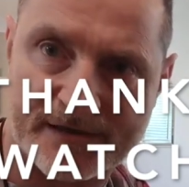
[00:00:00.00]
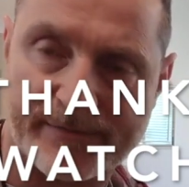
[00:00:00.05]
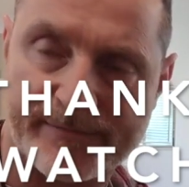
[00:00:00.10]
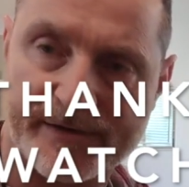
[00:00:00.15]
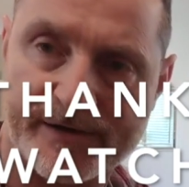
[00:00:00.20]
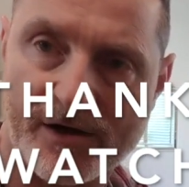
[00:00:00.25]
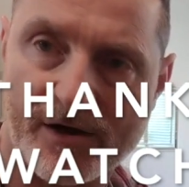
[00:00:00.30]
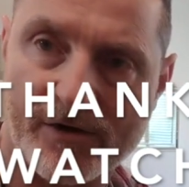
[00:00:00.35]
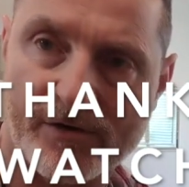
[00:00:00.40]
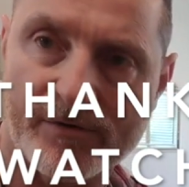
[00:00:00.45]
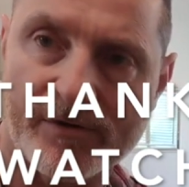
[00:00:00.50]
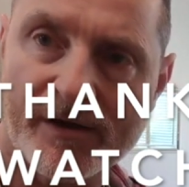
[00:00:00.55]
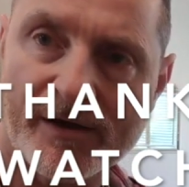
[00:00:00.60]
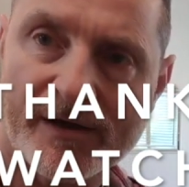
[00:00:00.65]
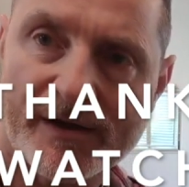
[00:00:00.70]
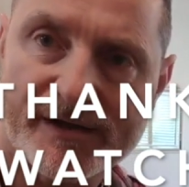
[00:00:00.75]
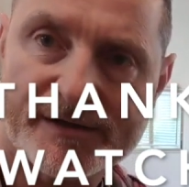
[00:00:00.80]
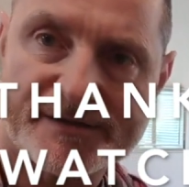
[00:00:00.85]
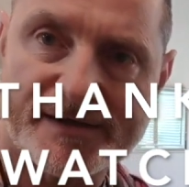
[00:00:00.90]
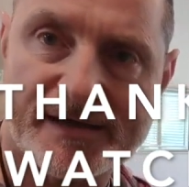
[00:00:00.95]
let me know
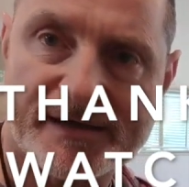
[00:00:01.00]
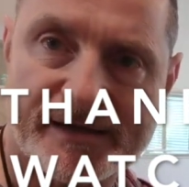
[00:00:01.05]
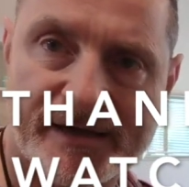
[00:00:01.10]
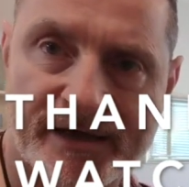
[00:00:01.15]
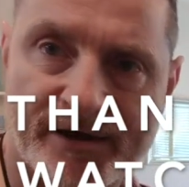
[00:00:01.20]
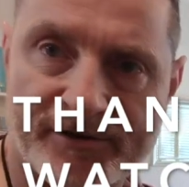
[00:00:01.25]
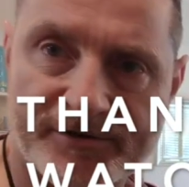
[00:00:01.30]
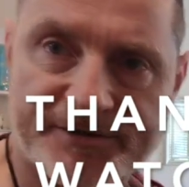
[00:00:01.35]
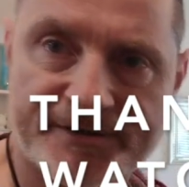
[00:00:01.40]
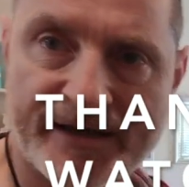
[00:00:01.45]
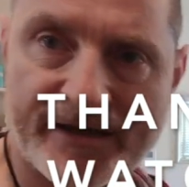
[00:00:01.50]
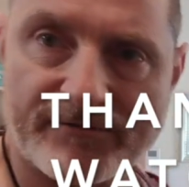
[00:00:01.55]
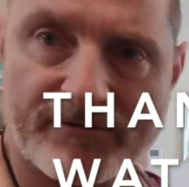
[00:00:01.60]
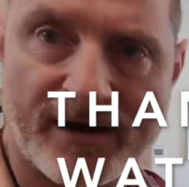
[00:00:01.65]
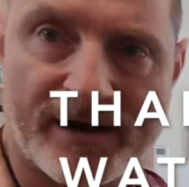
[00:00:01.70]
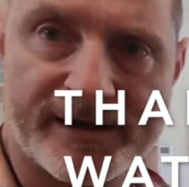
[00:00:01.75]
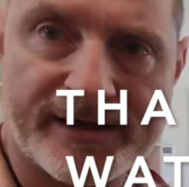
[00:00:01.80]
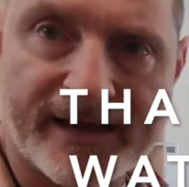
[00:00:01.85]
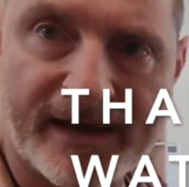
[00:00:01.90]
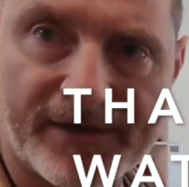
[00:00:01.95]
take care stay
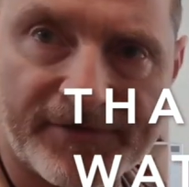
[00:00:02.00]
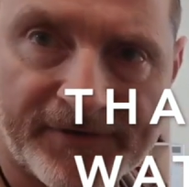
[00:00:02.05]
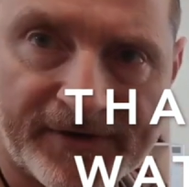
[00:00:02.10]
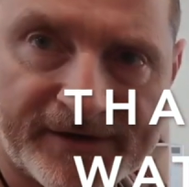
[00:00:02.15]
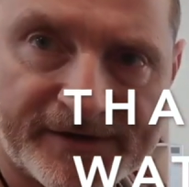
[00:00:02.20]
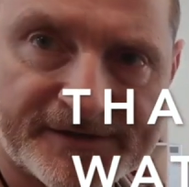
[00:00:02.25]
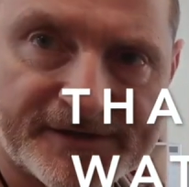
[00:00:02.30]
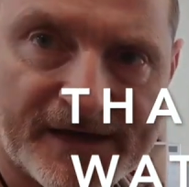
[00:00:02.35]
ready anthony